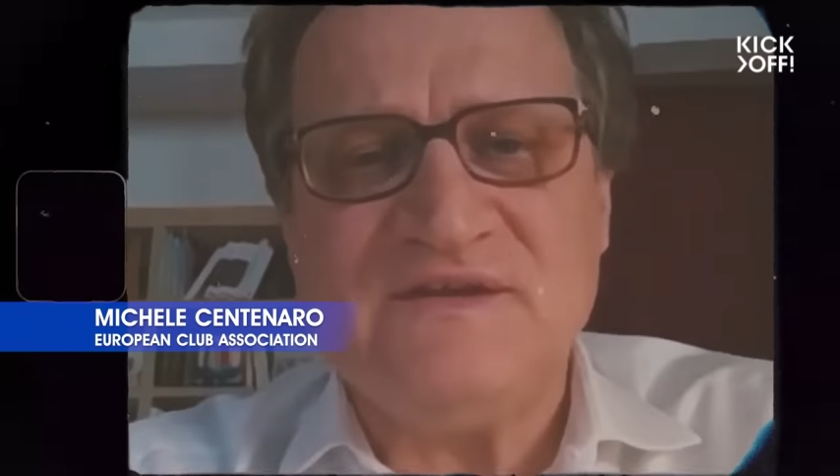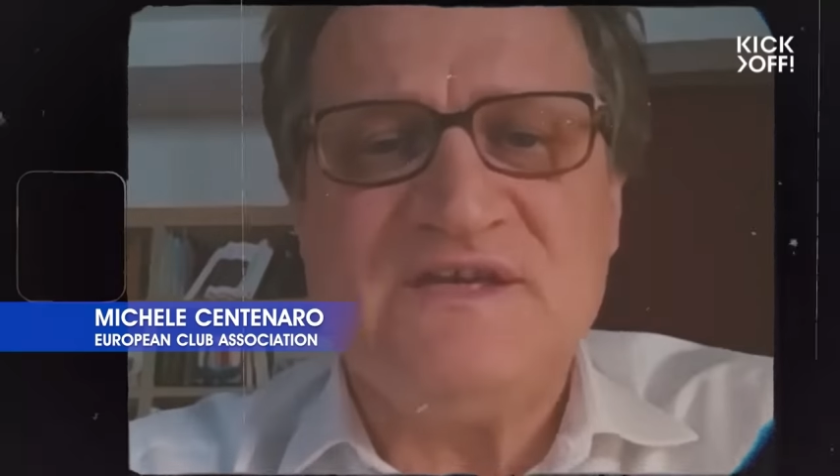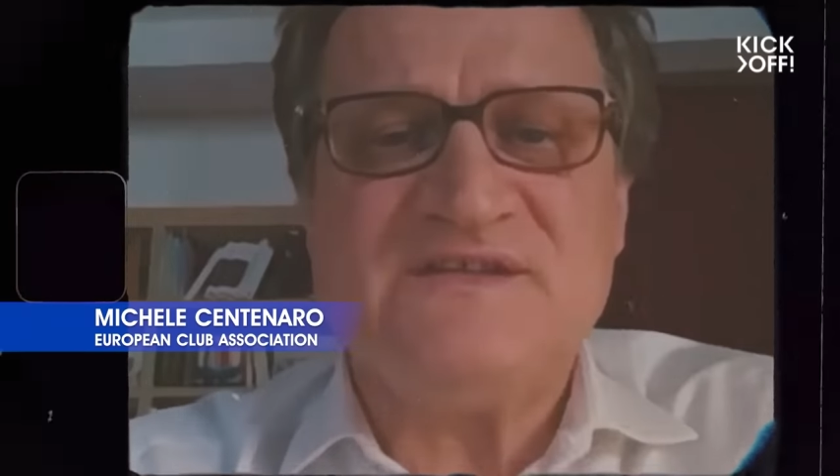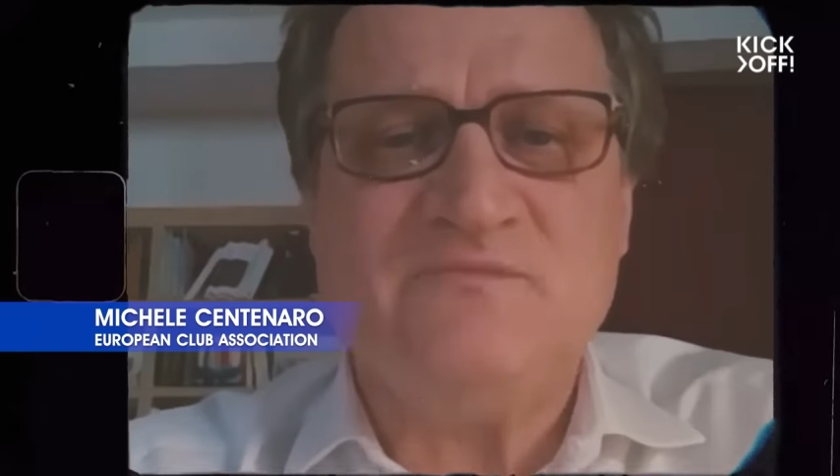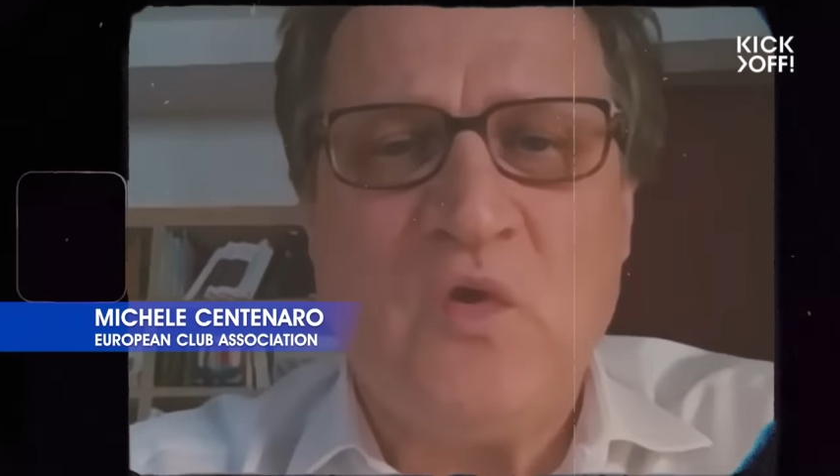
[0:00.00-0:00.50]

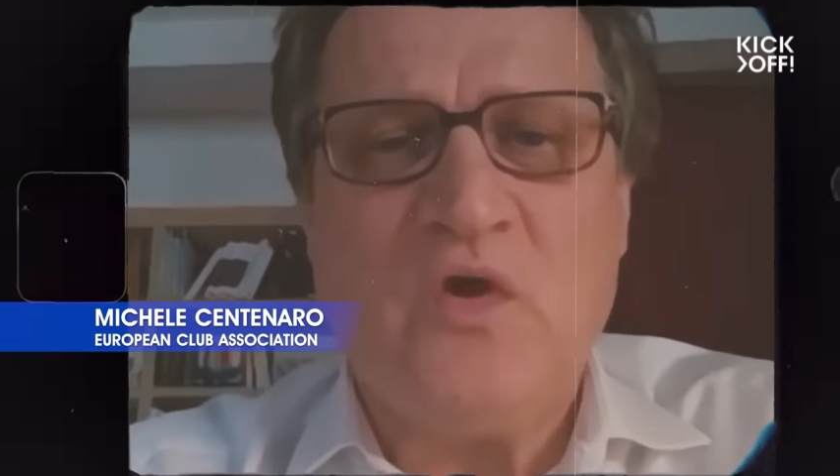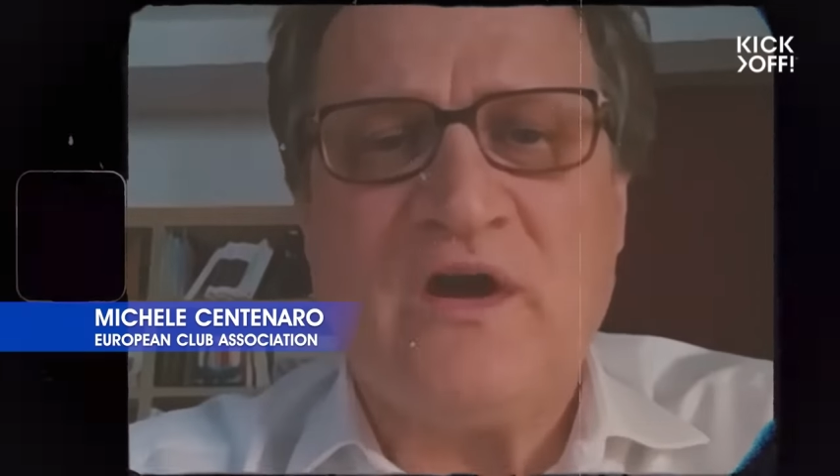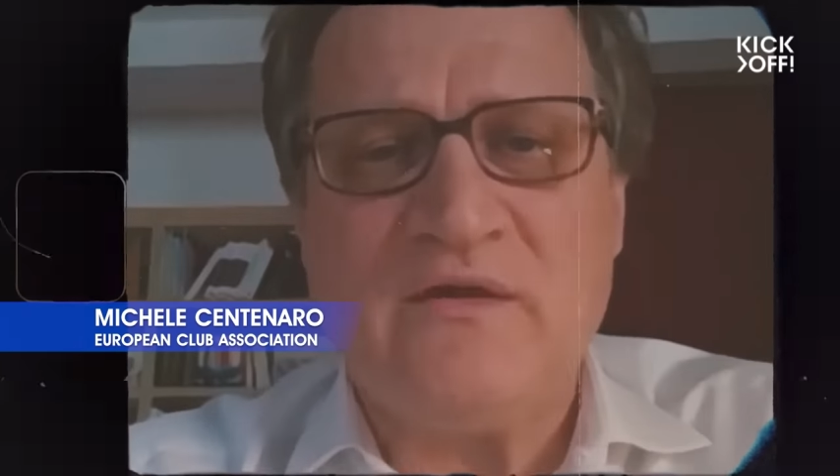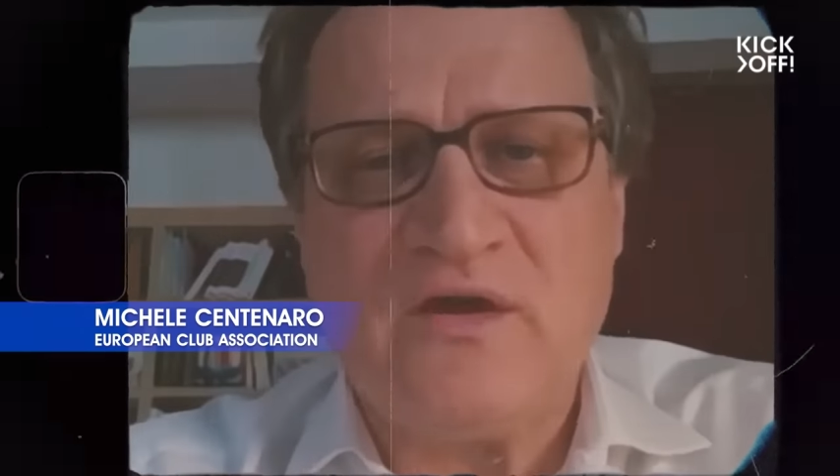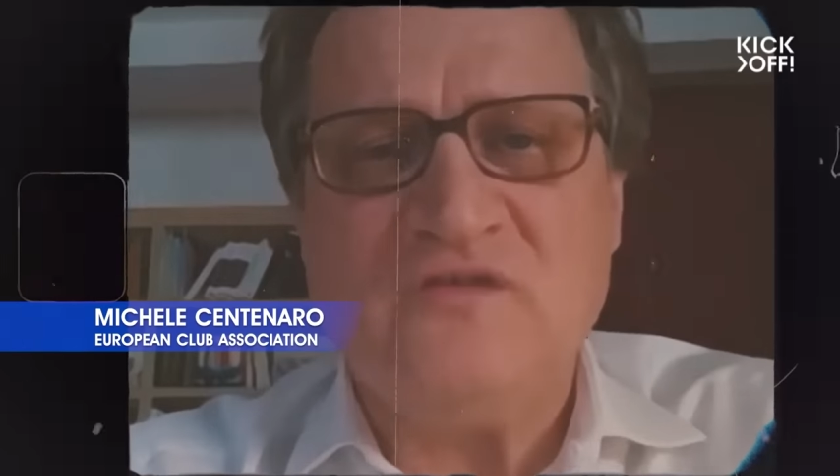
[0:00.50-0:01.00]
is
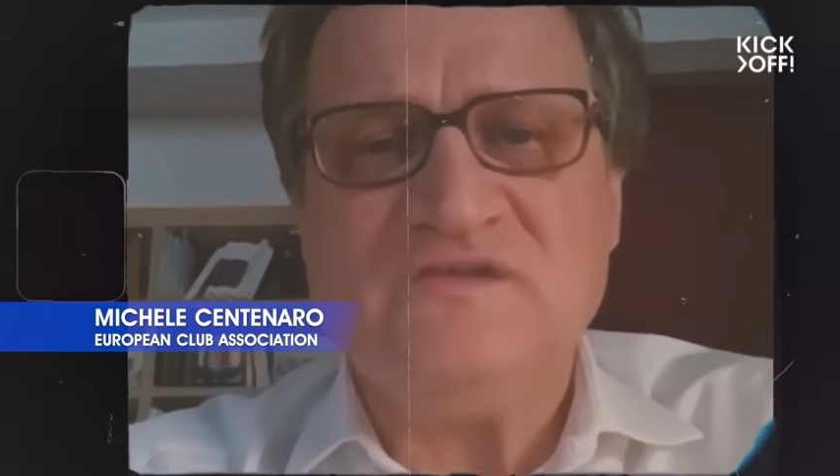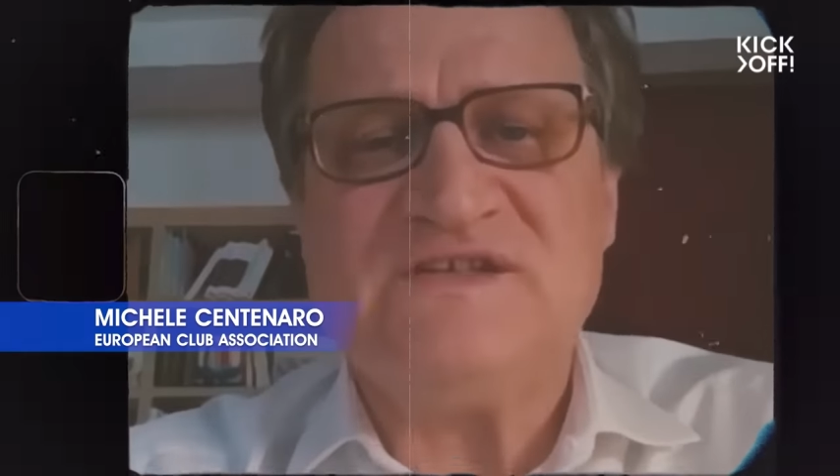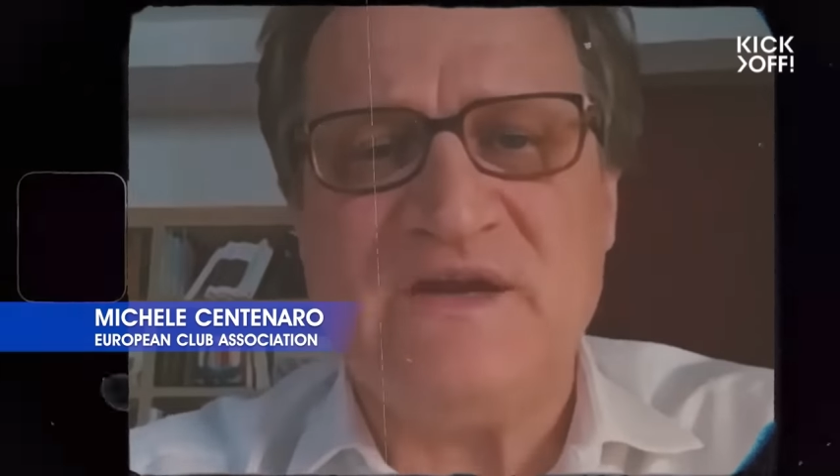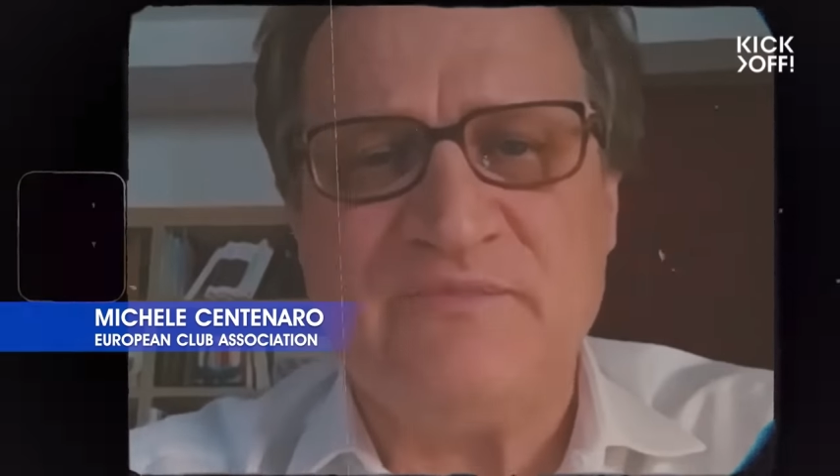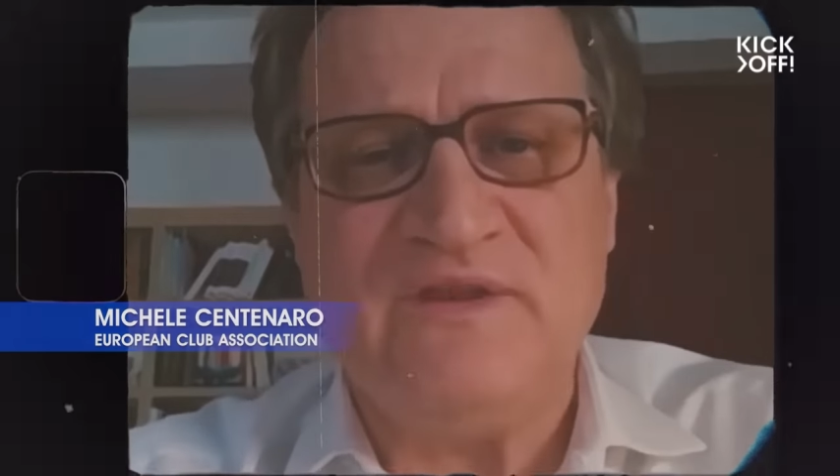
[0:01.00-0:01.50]
more
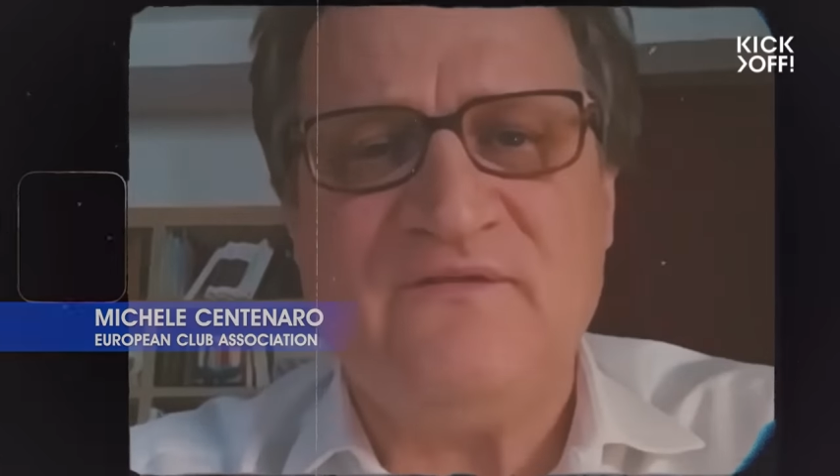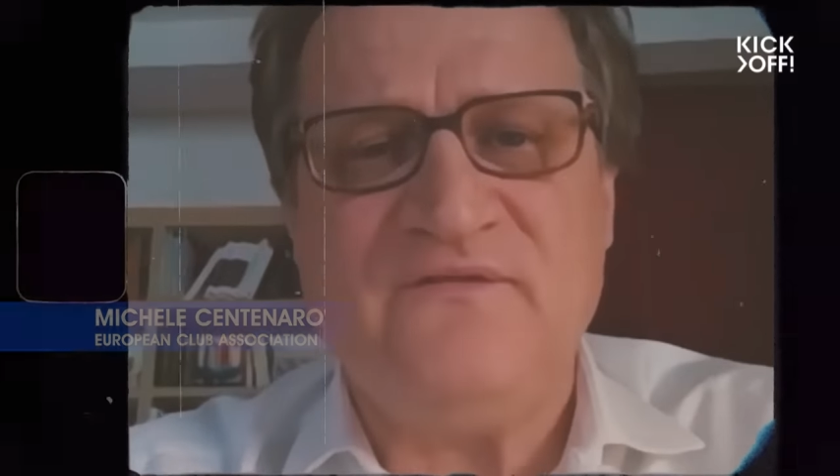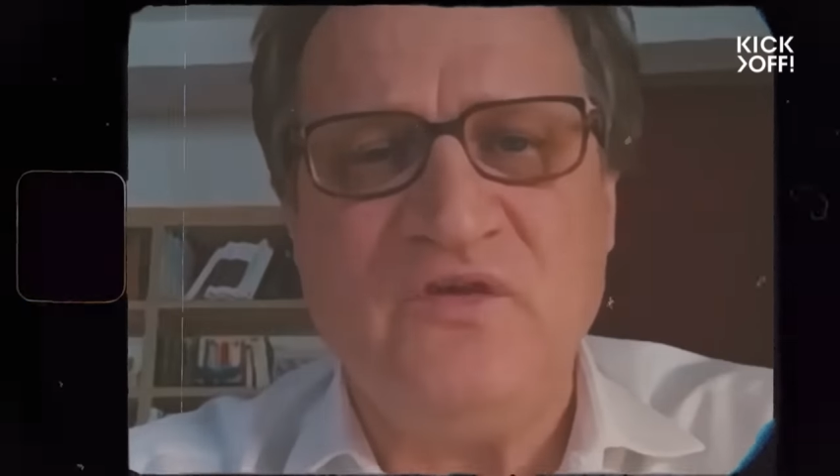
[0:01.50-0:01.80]
concept in the